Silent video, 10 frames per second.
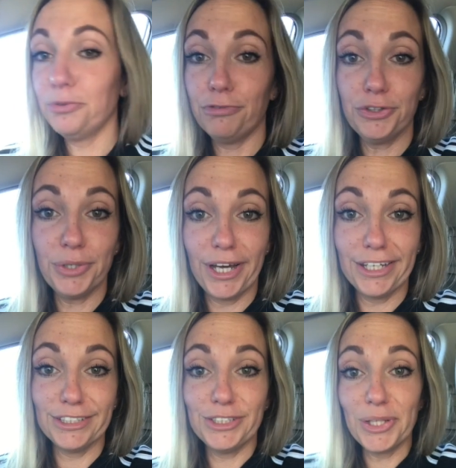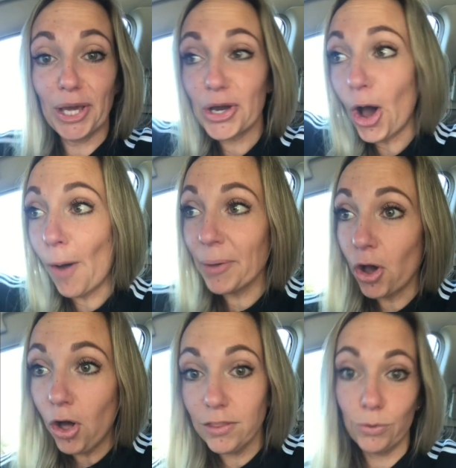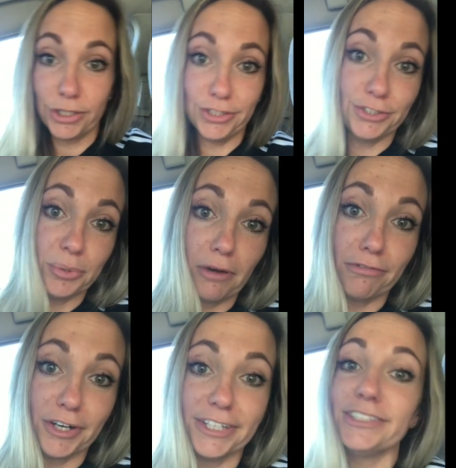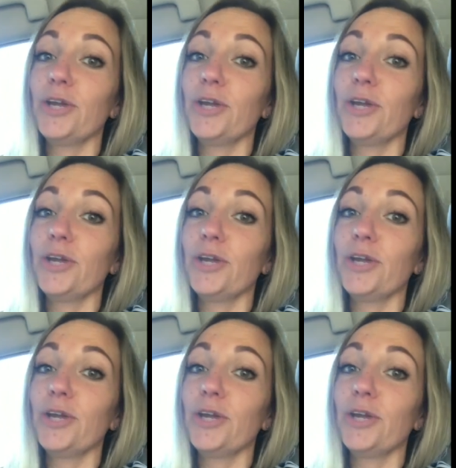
for you guys to like comment all the questions you have for us,